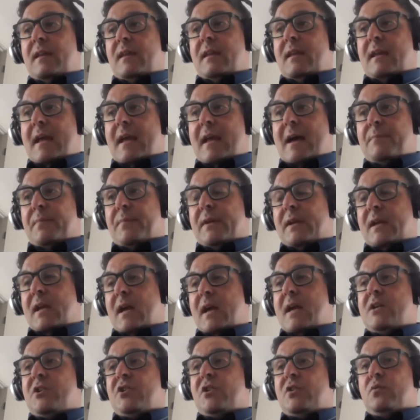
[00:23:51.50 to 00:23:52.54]
the
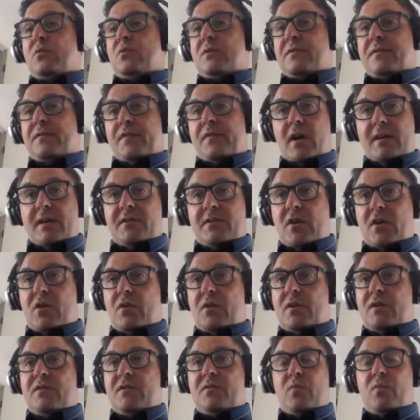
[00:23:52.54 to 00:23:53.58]
application or device
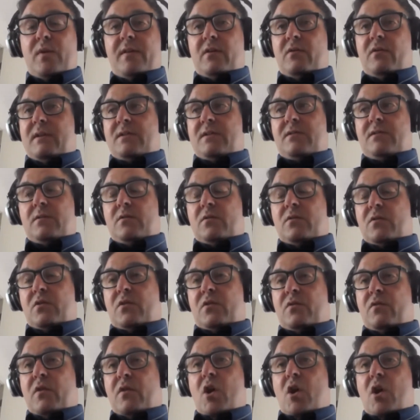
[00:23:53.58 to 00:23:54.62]
owners, whether it's
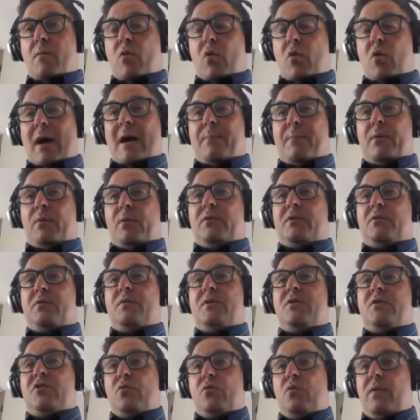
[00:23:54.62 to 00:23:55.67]
Chrome or Apple, to
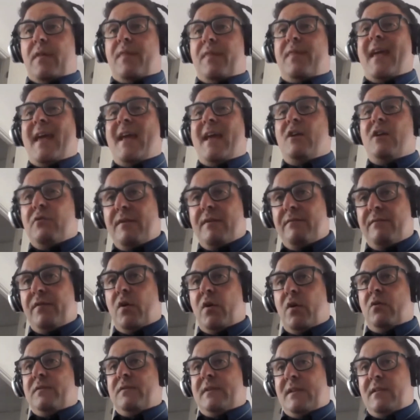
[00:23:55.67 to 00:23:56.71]
ensure that they are
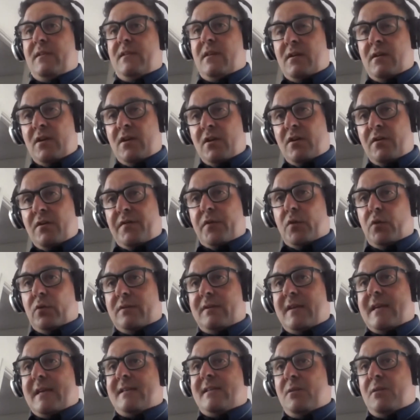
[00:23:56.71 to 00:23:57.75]
involved in the full
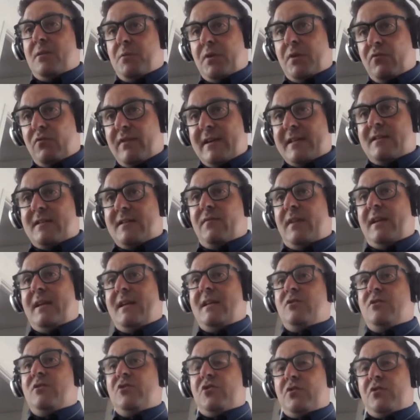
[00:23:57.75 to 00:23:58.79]
testing with the rest of the
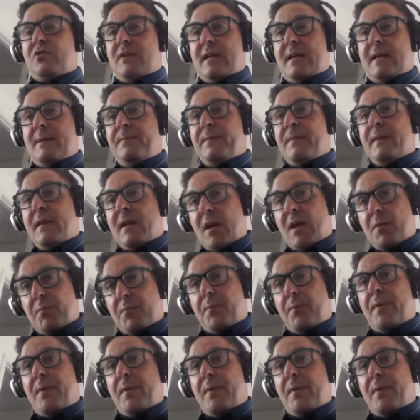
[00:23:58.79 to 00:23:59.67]
industry and